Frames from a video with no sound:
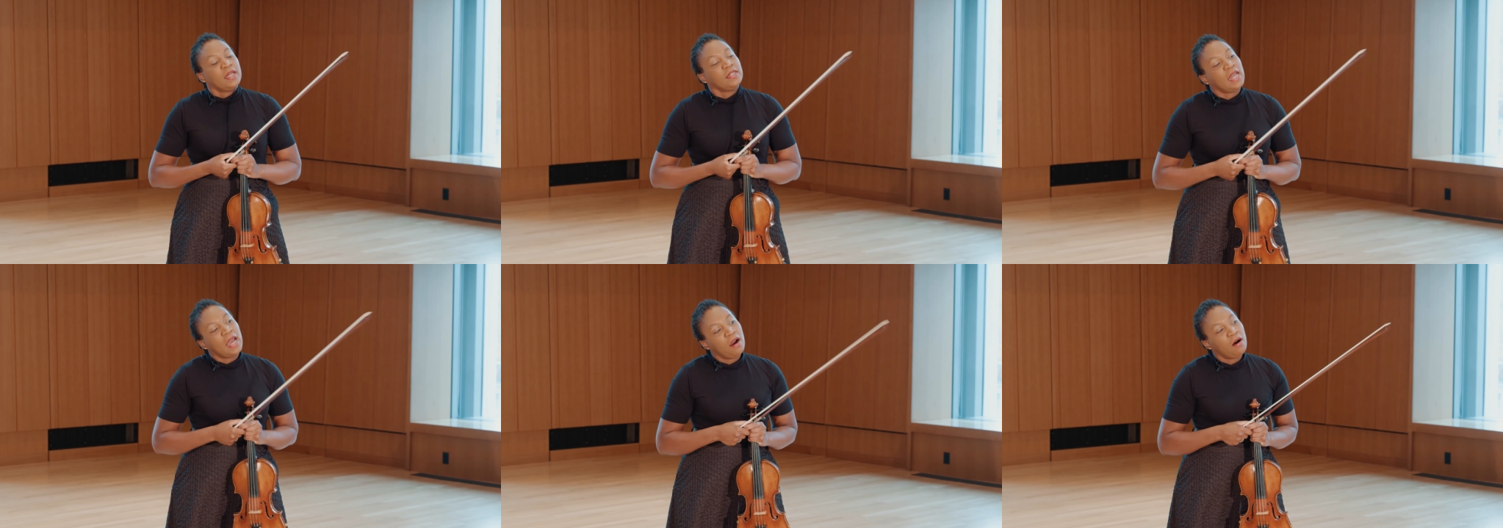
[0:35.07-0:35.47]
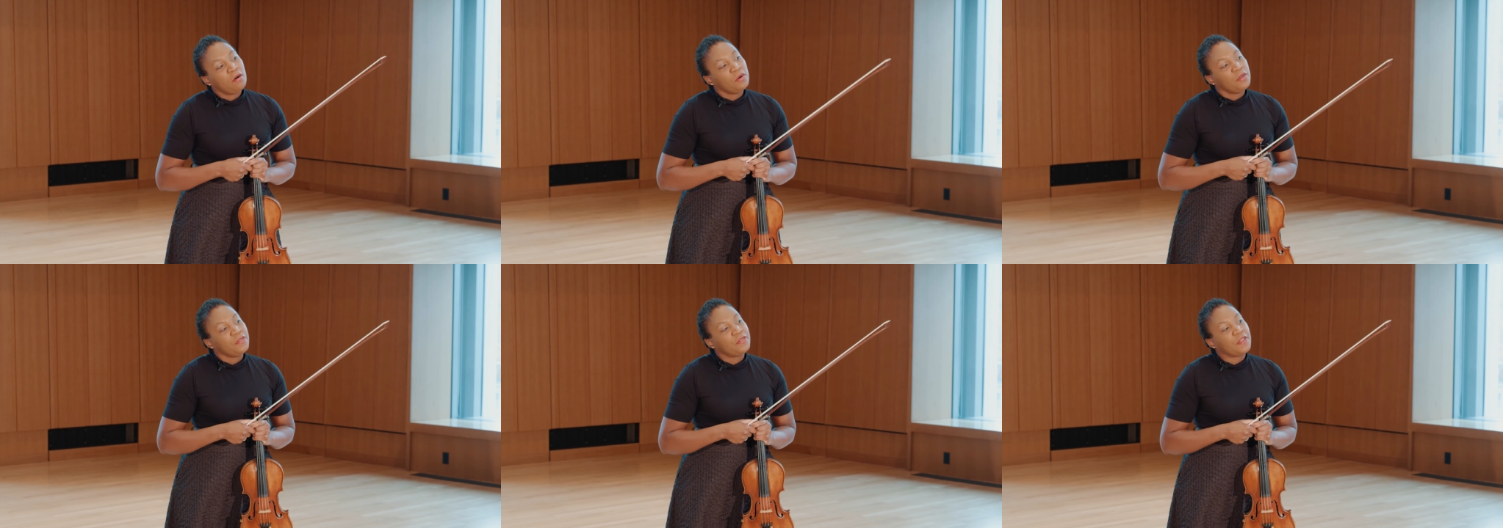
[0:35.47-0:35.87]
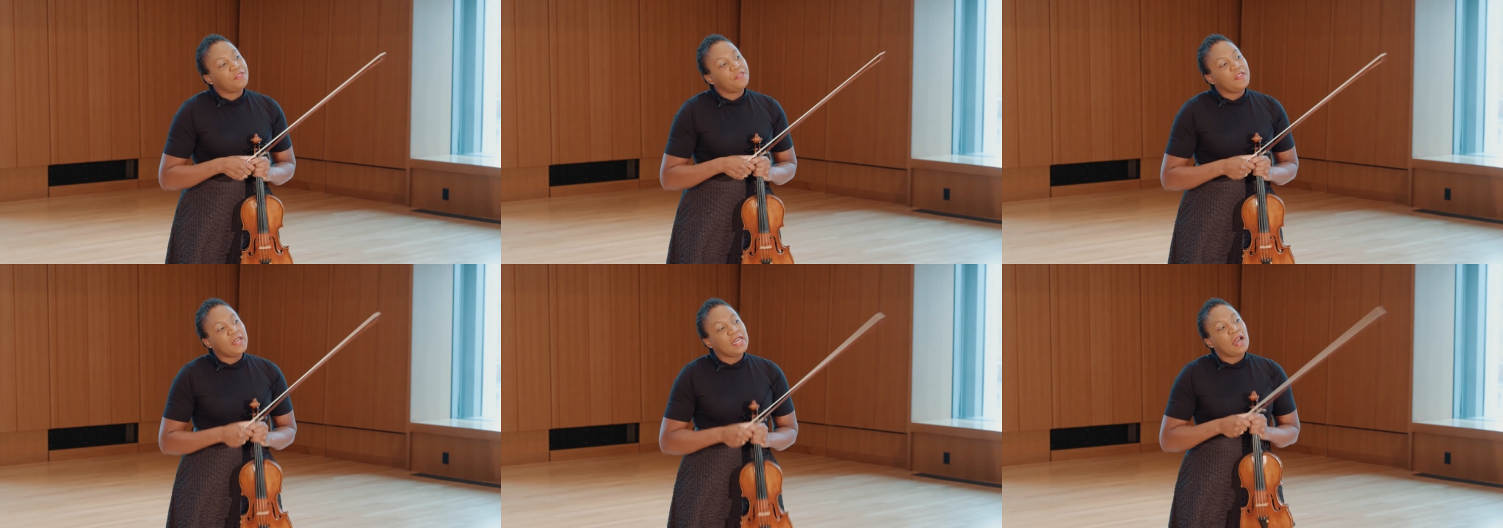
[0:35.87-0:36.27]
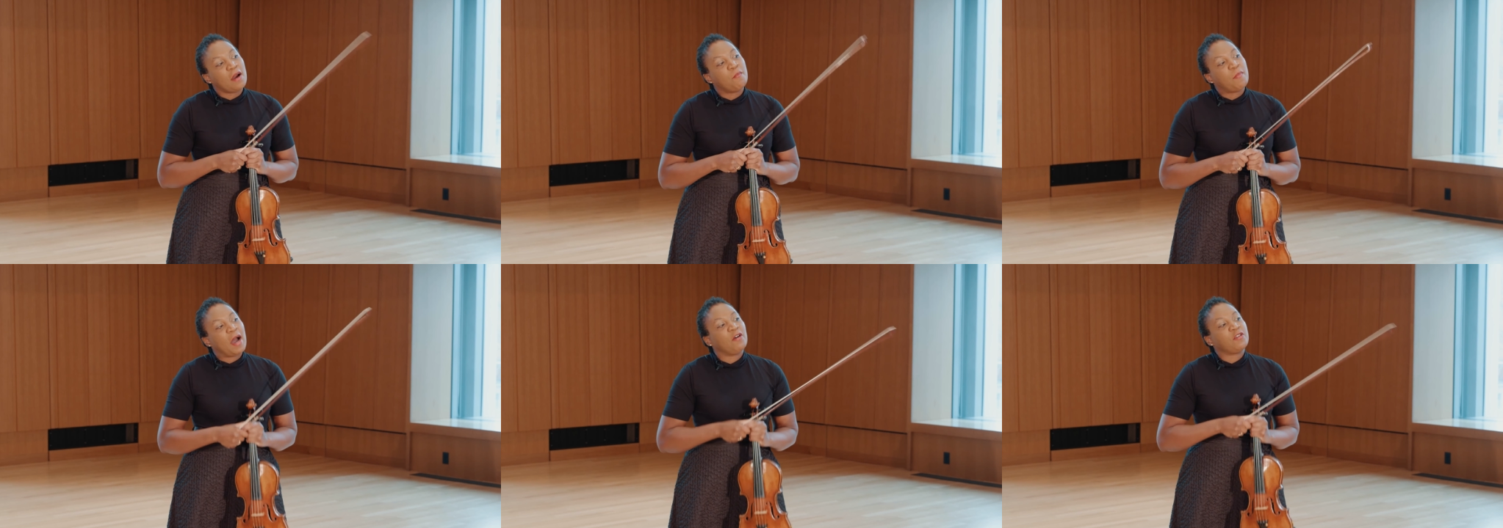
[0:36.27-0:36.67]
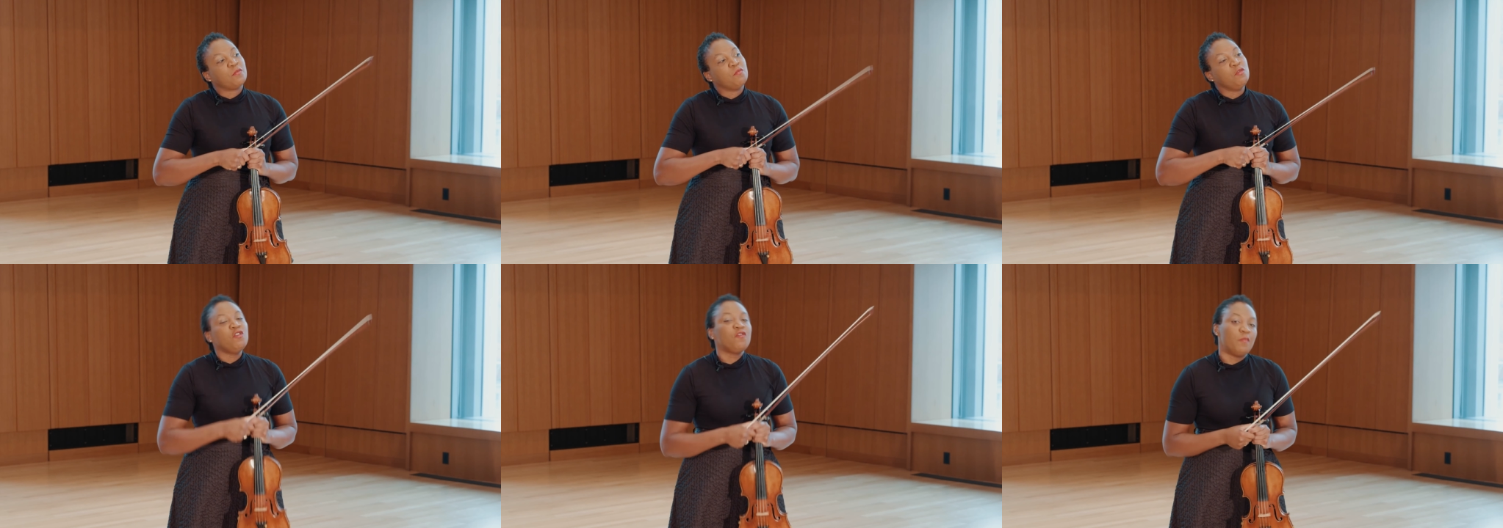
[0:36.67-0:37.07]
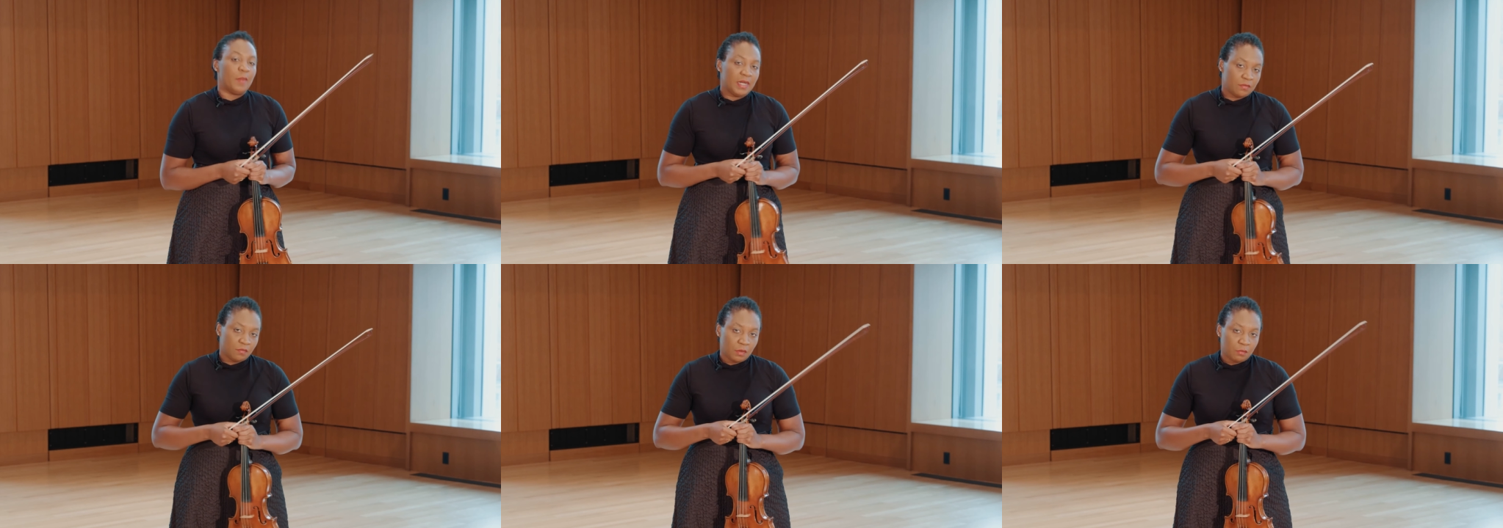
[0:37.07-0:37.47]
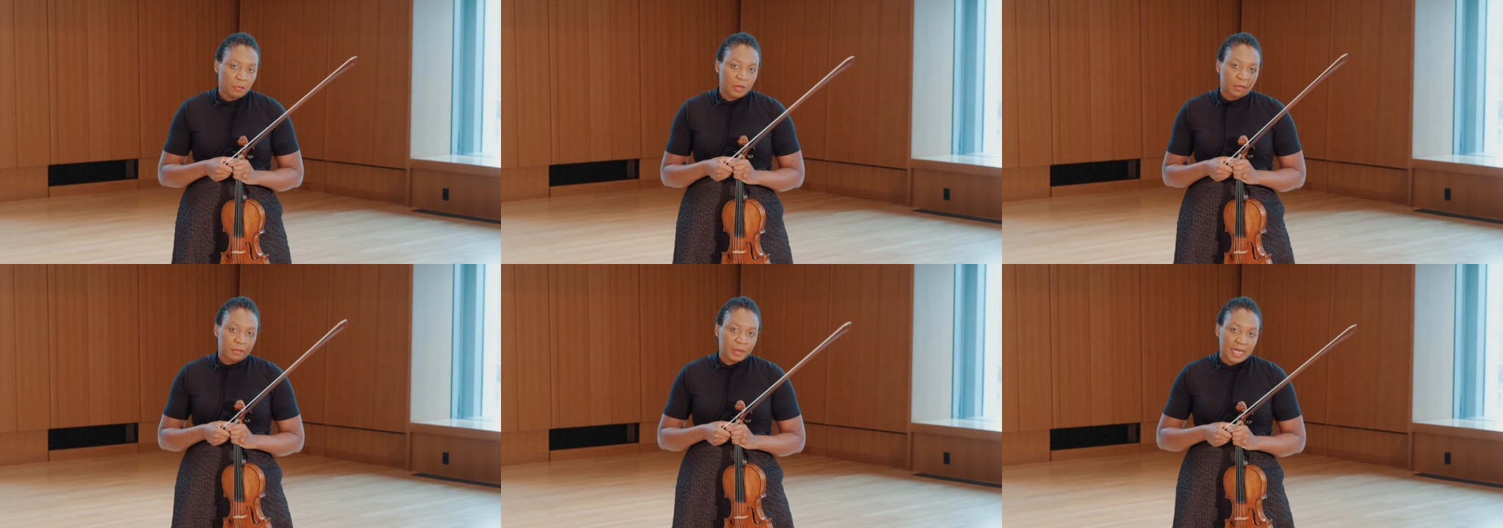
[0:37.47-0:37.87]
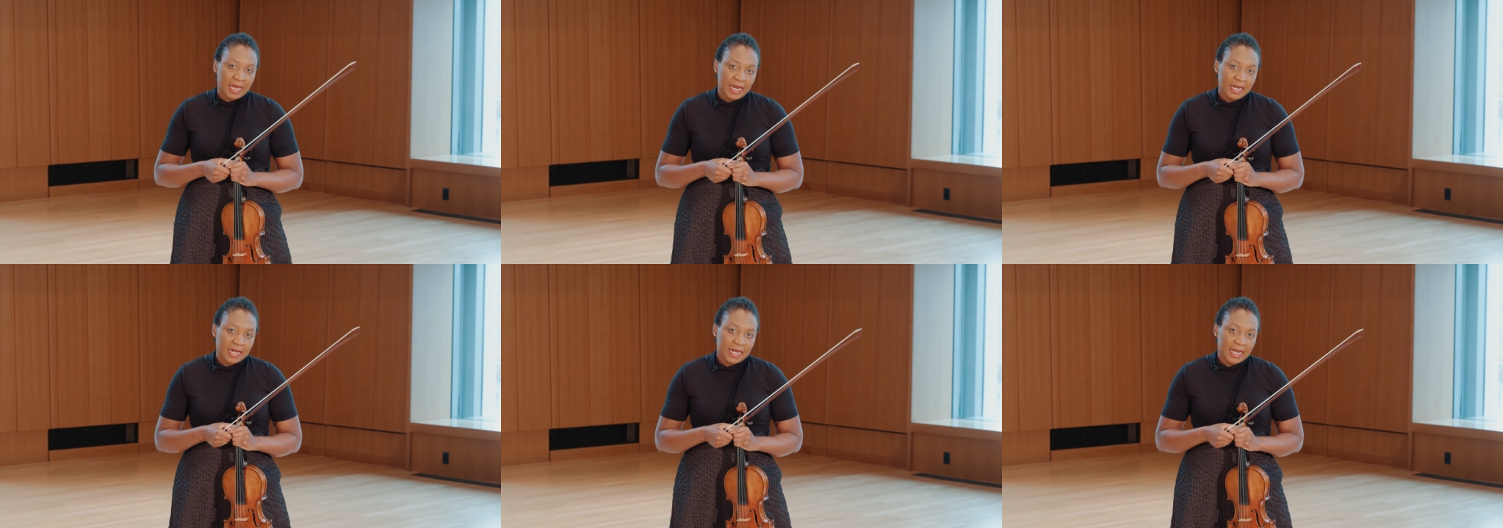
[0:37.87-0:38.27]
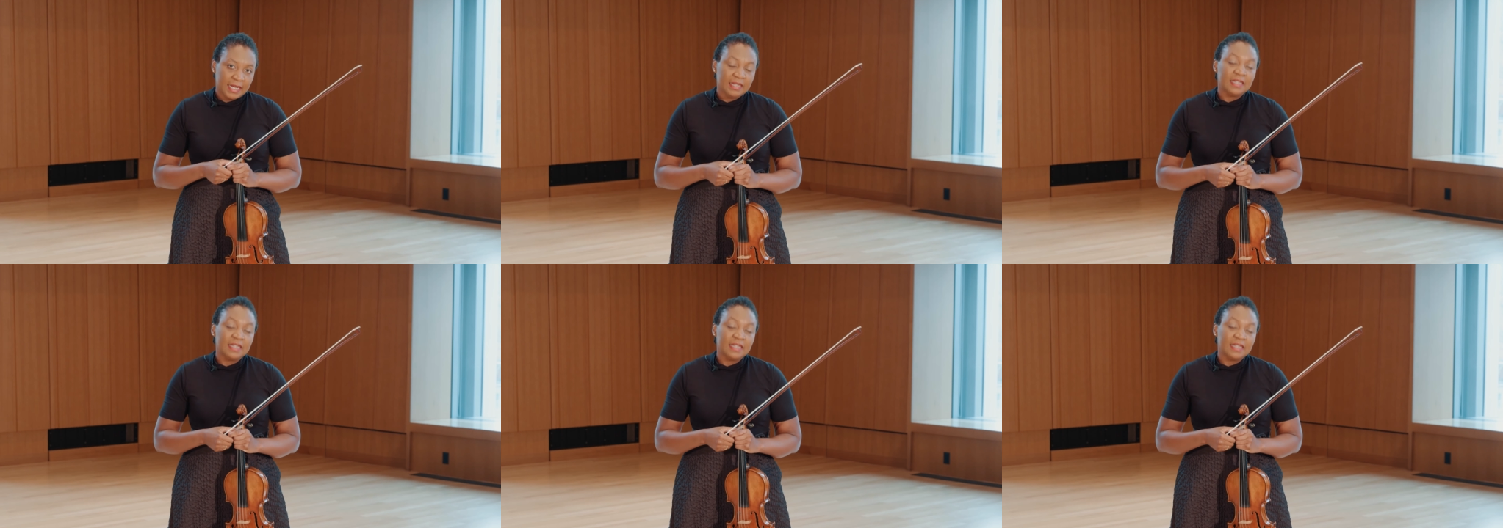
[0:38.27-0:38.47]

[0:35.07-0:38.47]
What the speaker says: Now, the thing about movement when we're playing